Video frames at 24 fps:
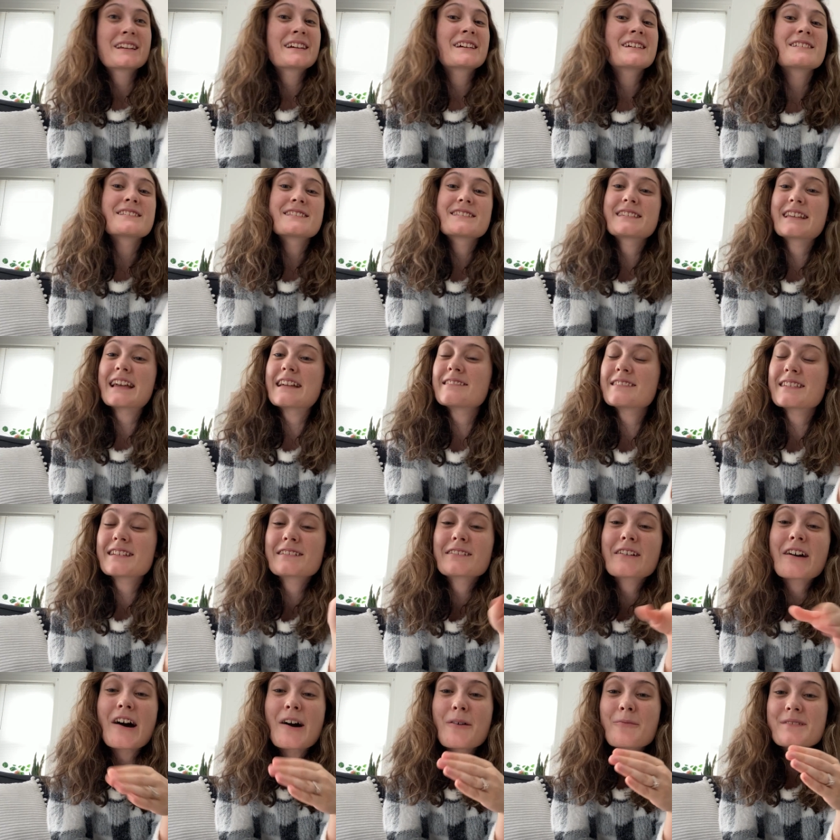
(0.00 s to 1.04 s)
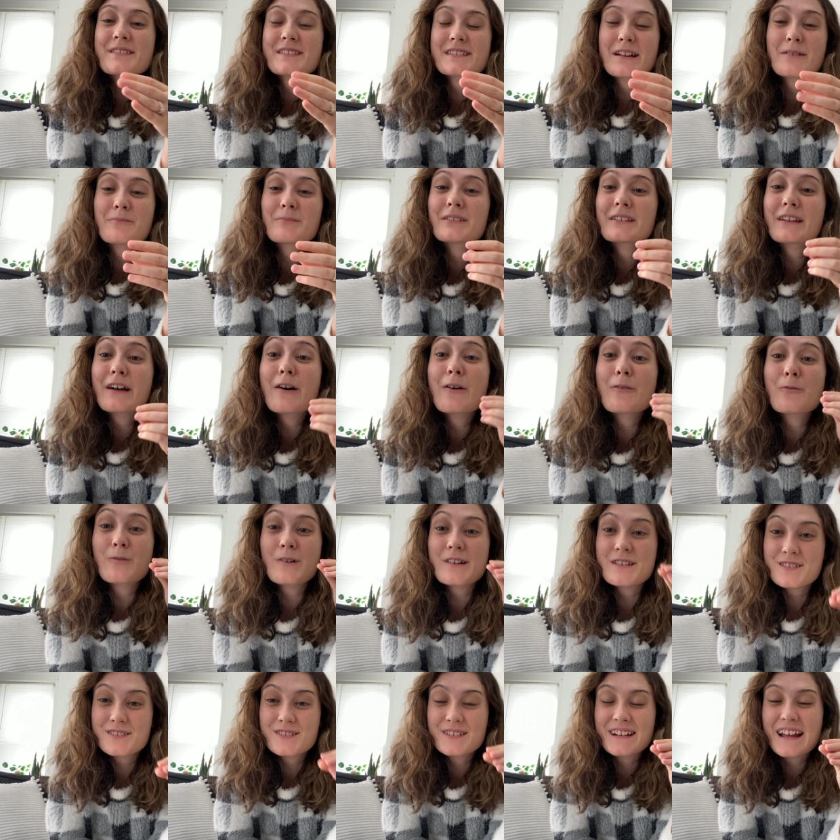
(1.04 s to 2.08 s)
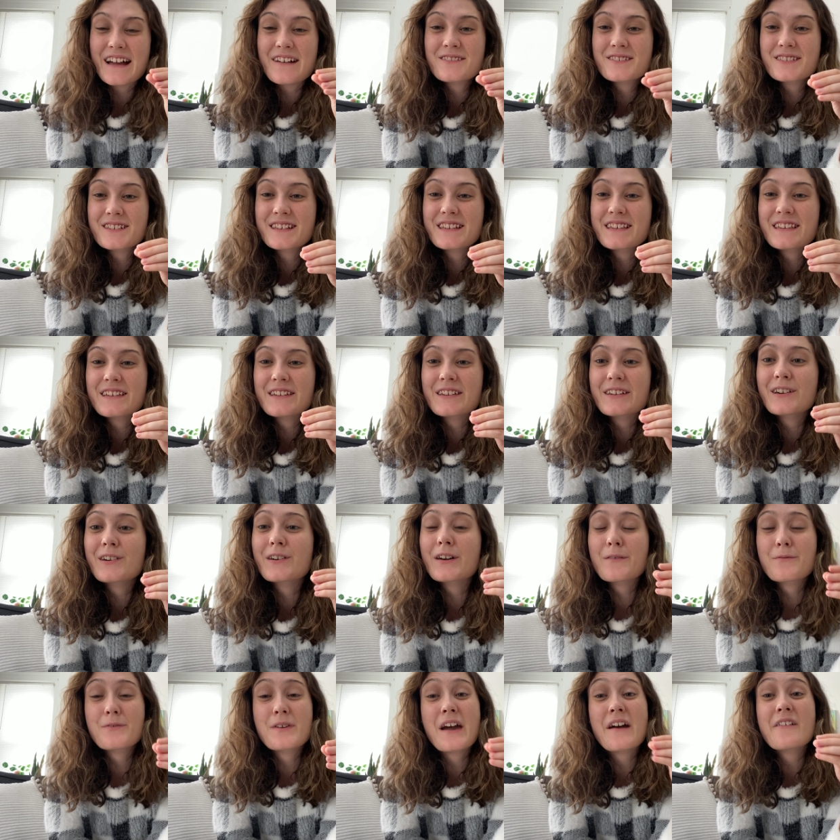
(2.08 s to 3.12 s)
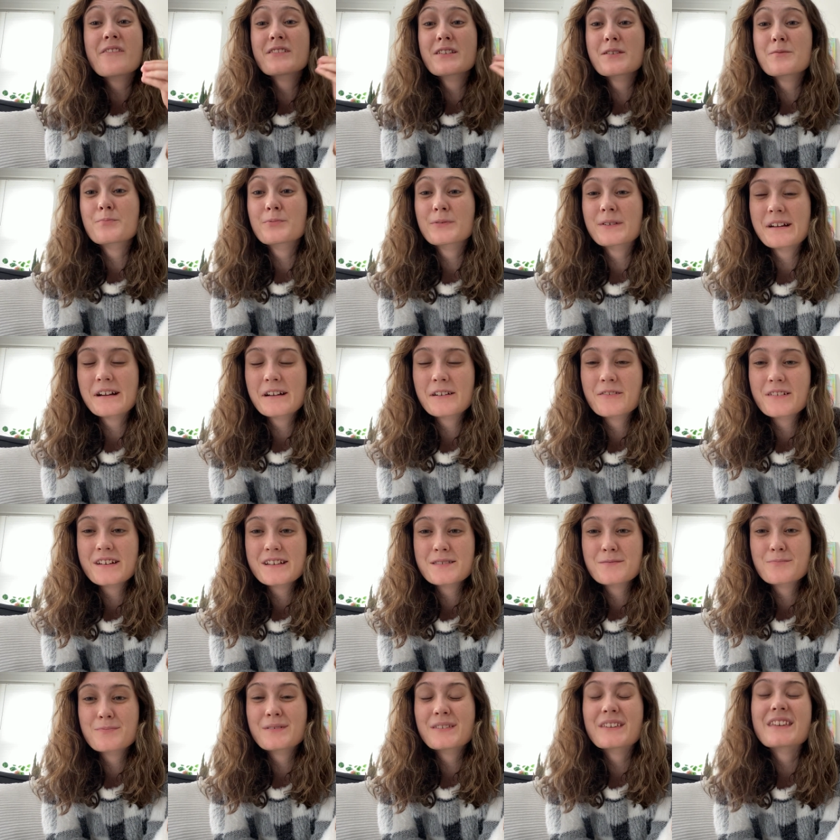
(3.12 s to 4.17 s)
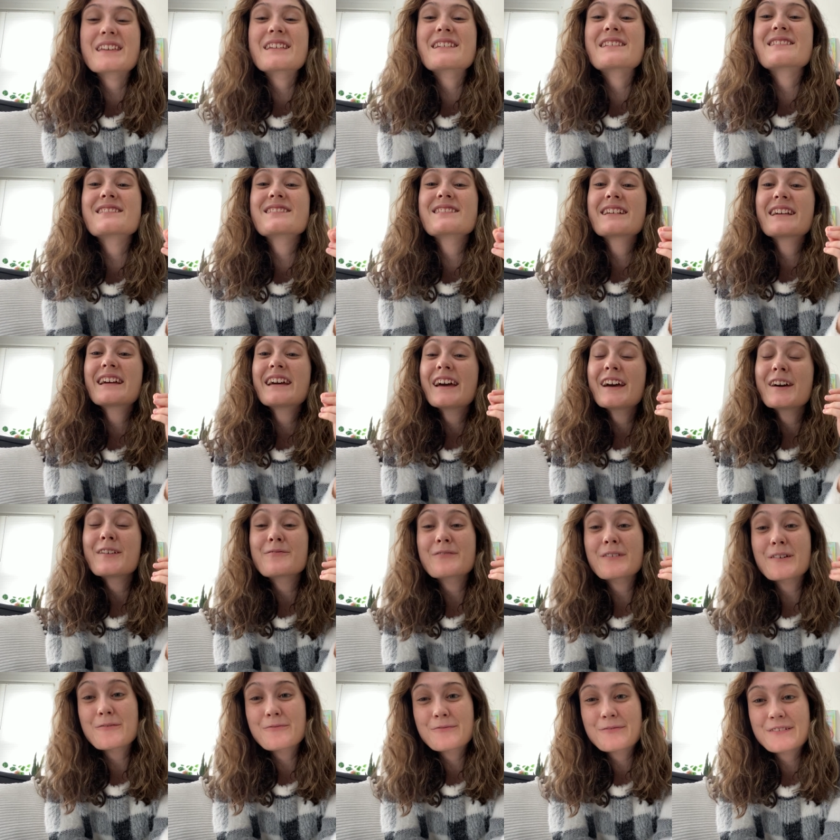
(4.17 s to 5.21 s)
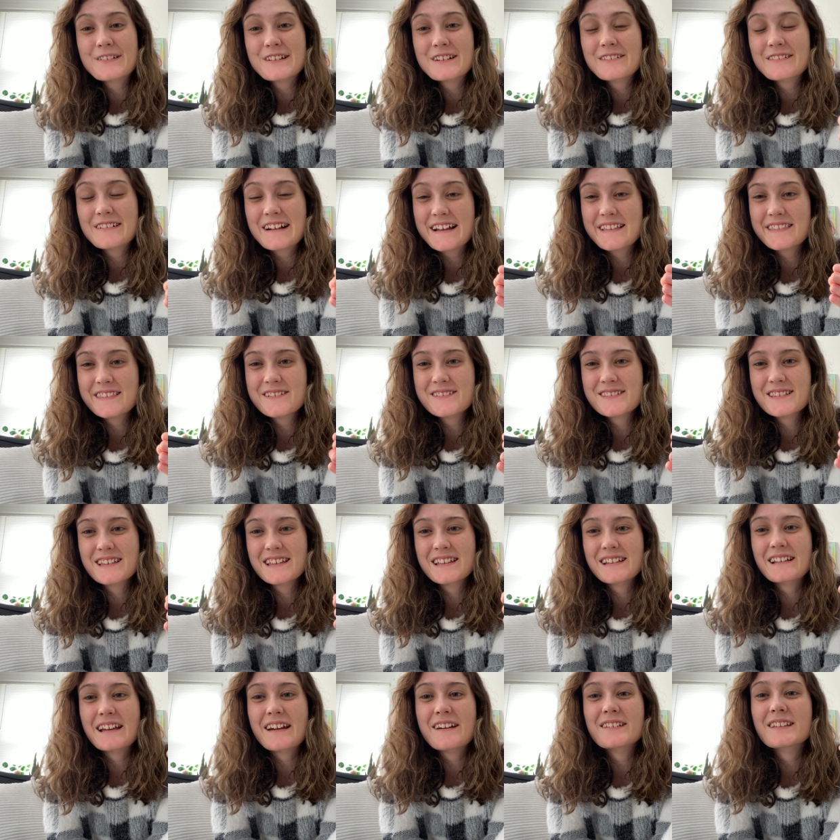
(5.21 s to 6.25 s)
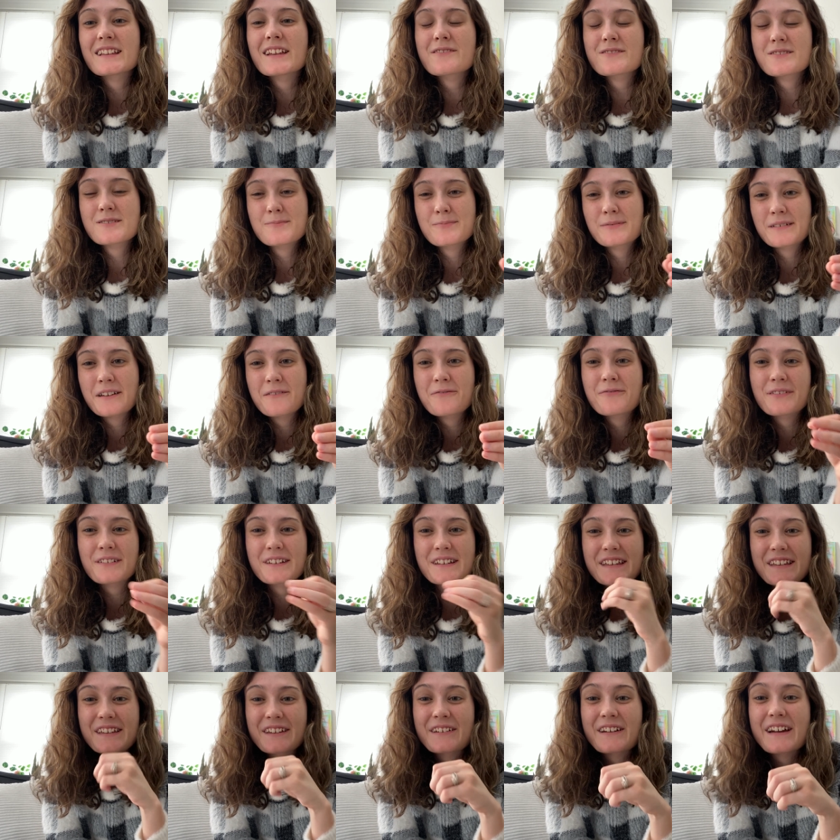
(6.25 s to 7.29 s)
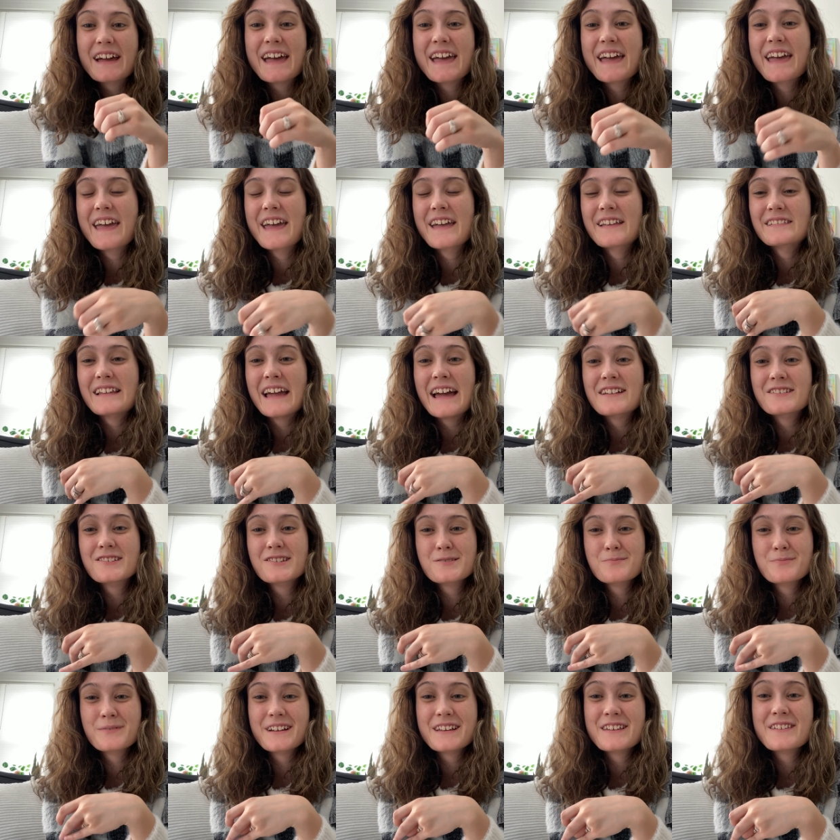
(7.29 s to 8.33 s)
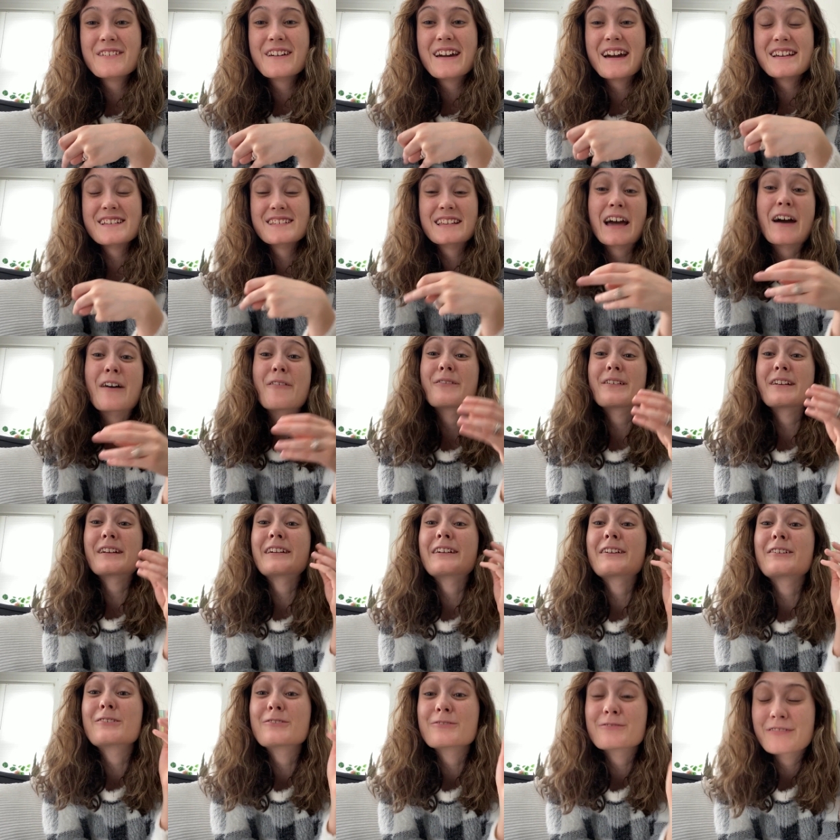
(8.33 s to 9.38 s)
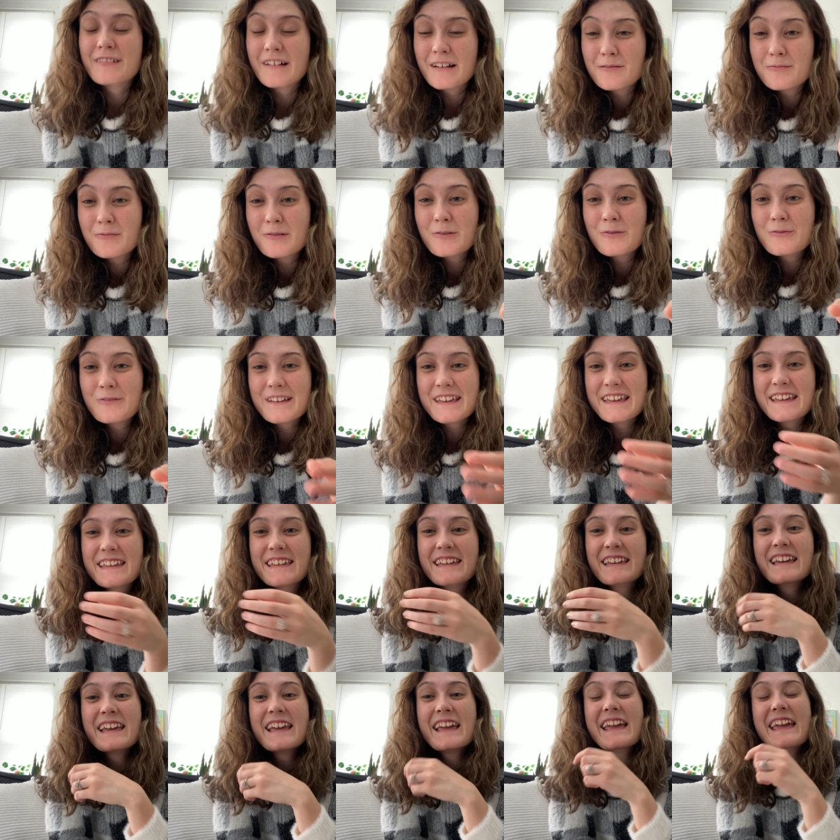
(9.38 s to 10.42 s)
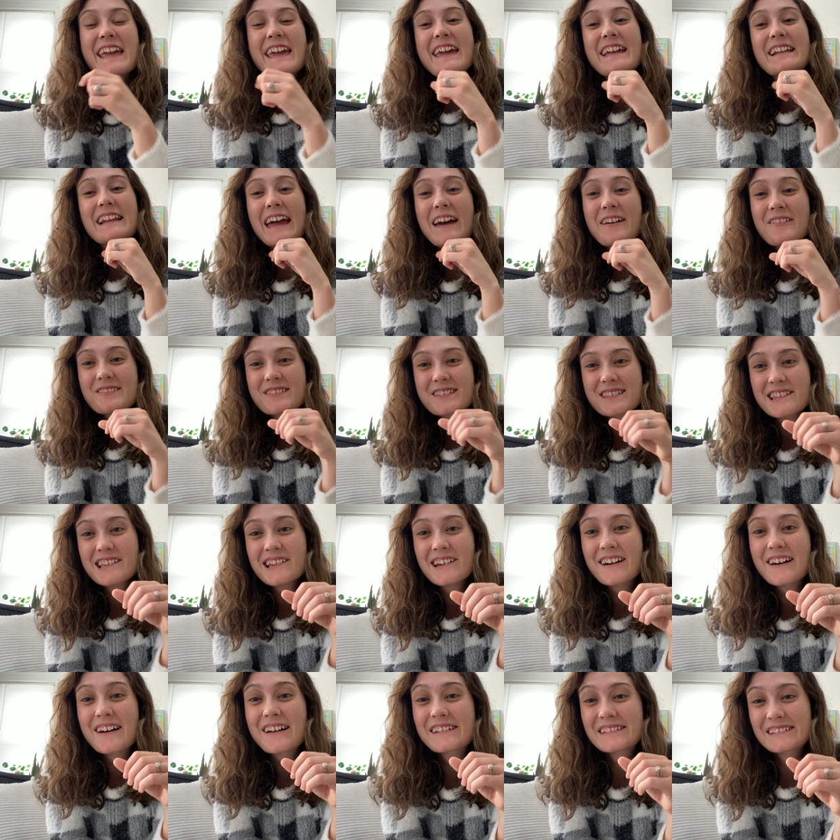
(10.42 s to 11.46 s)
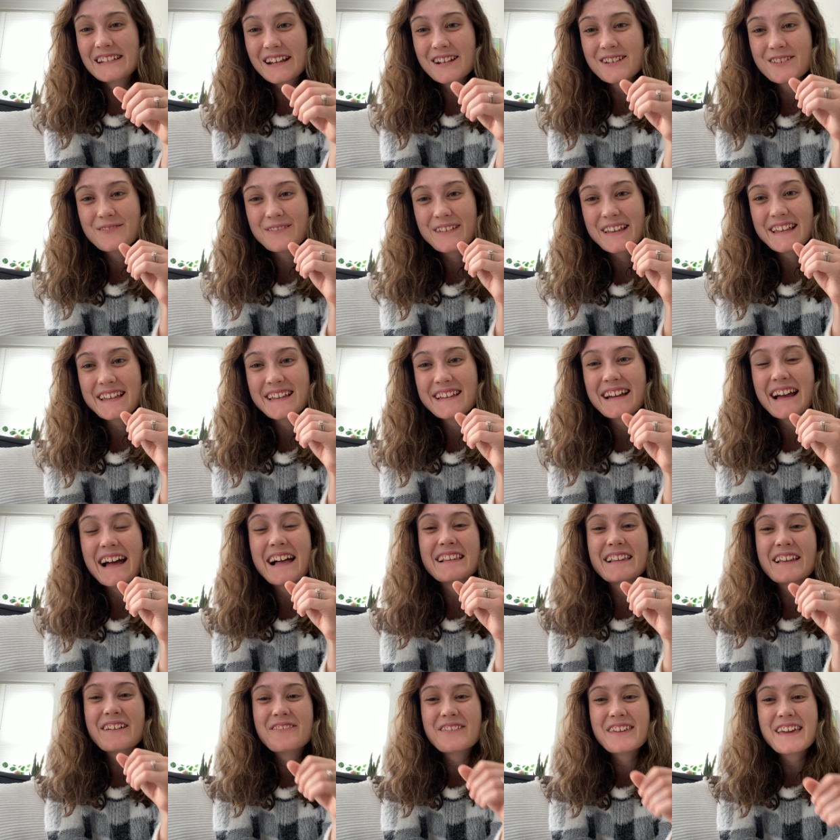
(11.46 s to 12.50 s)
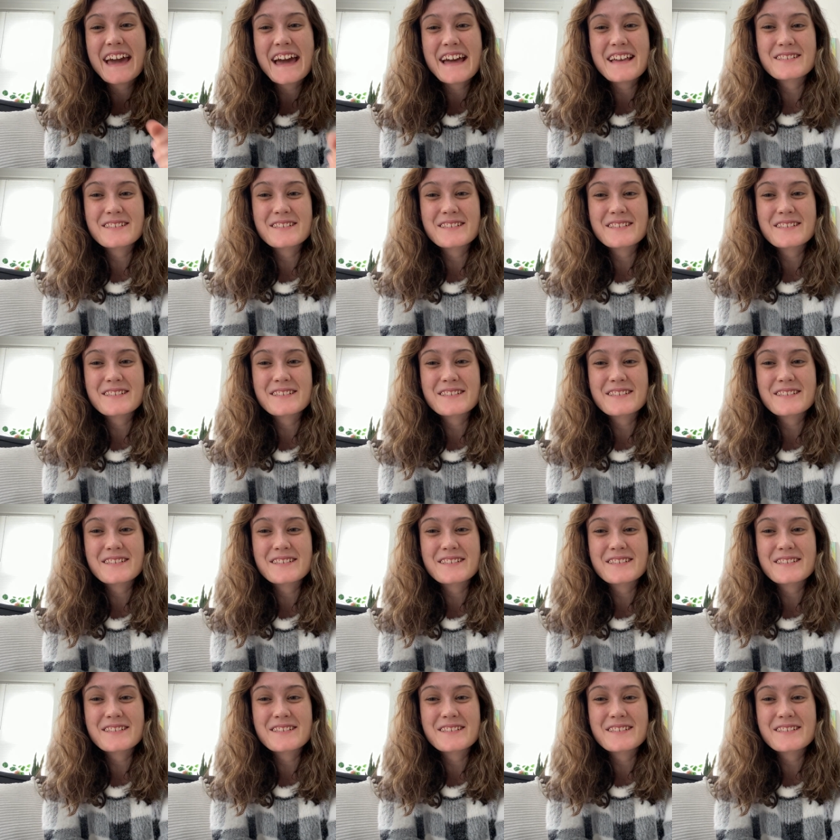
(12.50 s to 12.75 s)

Send in comments down below of what stood out to you. If you have any prayer requests, please feel free to write those in. I'd love to pray for you. And I just pray you guys have an incredible week, and I will see y'all next week. I love you guys.